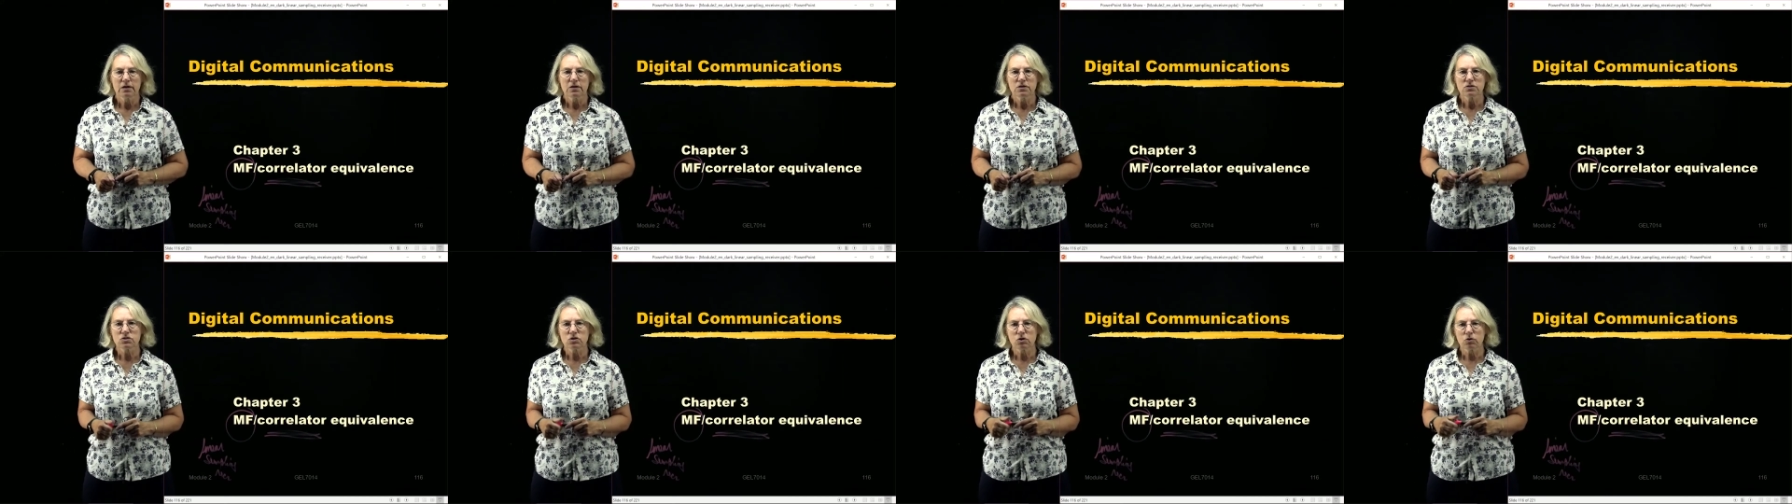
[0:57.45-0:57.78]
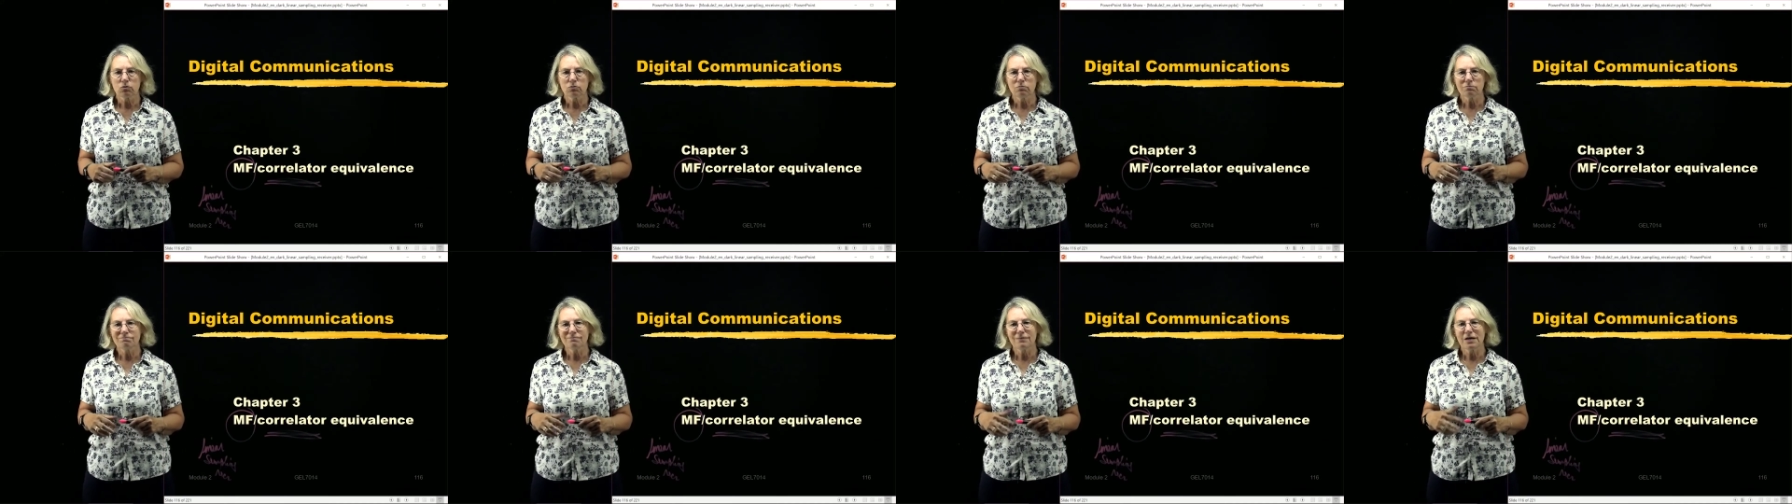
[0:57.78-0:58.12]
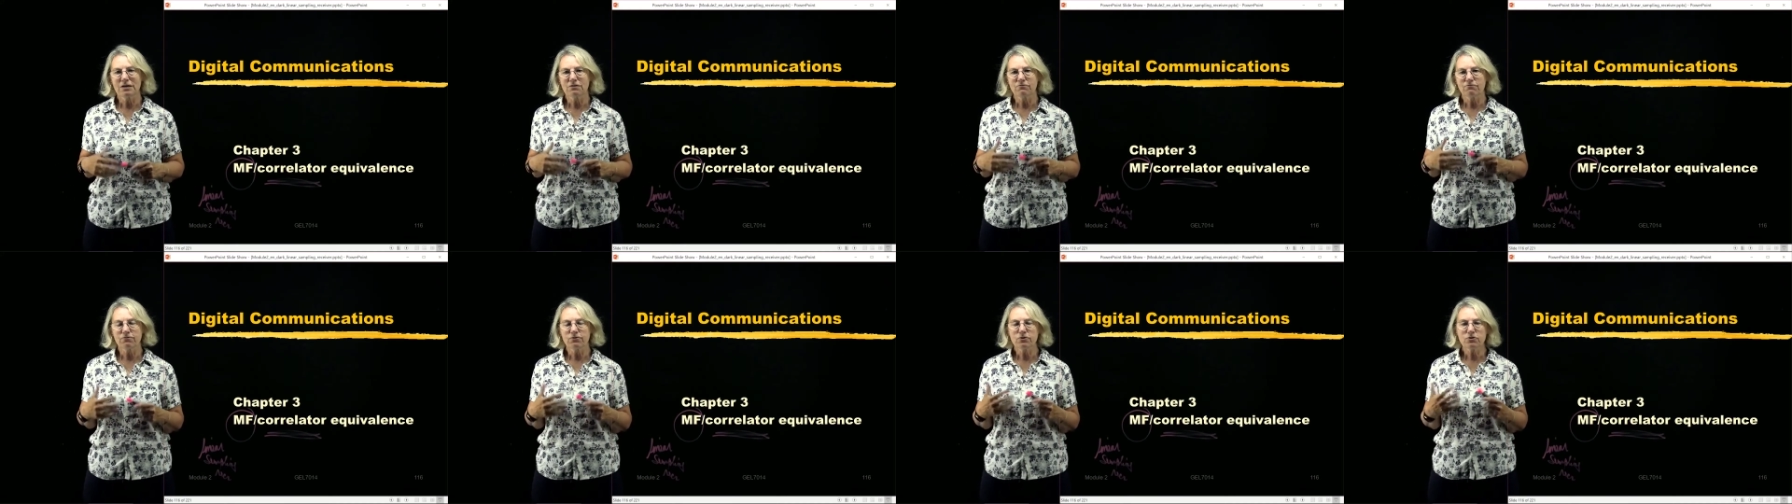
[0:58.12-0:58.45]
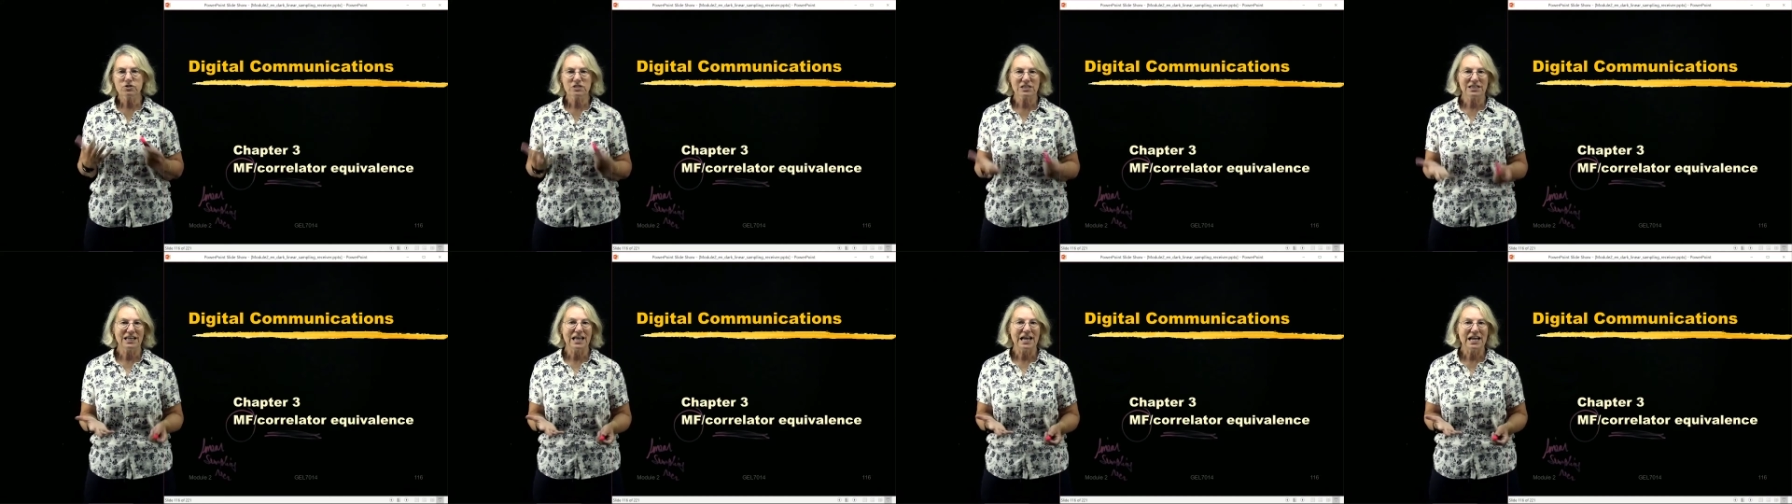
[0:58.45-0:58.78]
So at
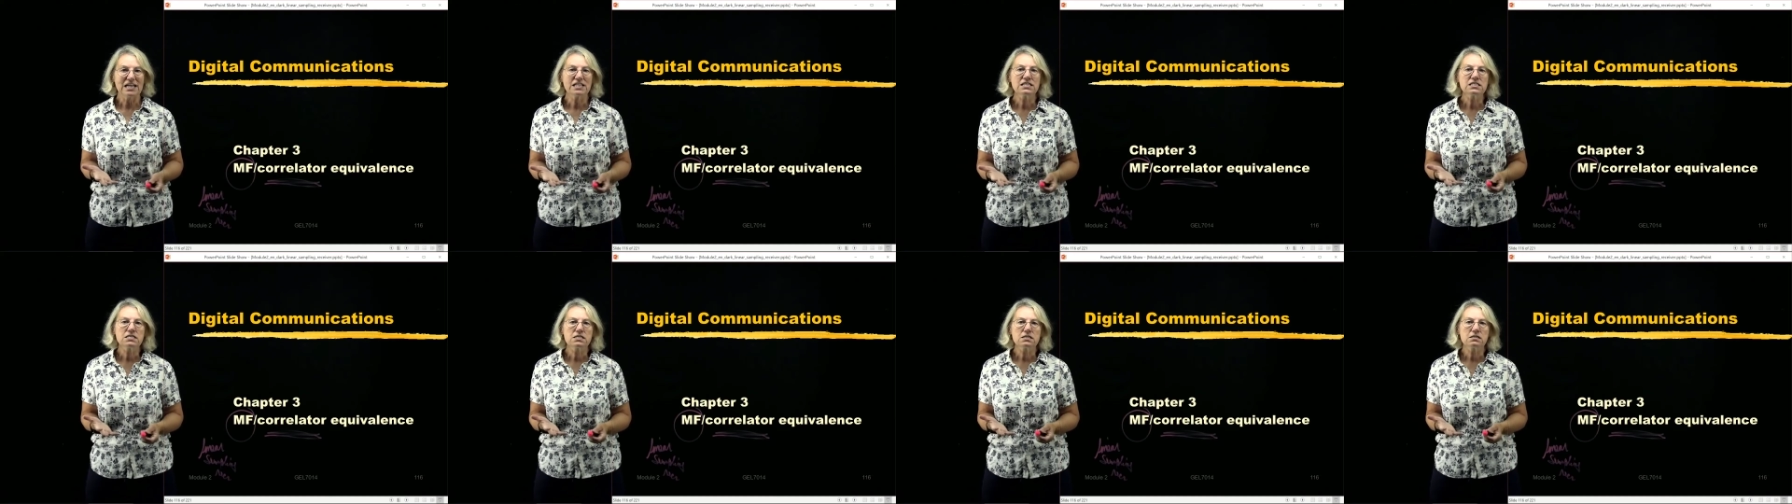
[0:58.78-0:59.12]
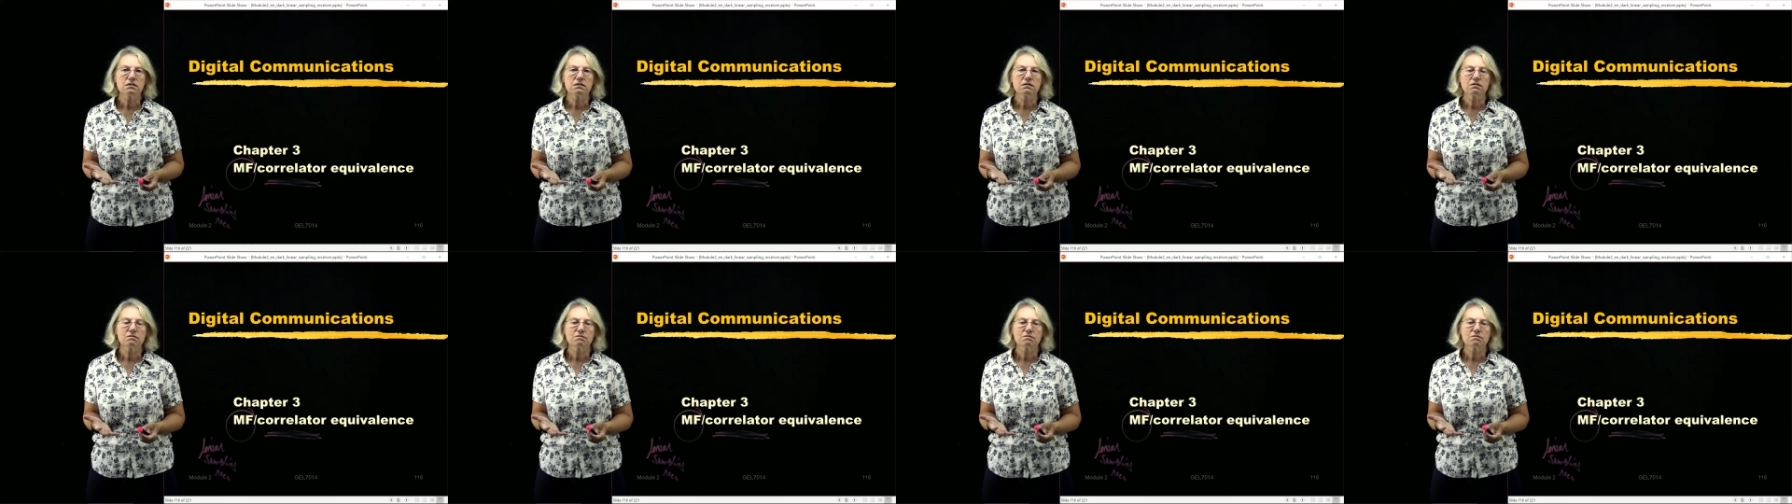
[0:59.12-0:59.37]
first glance,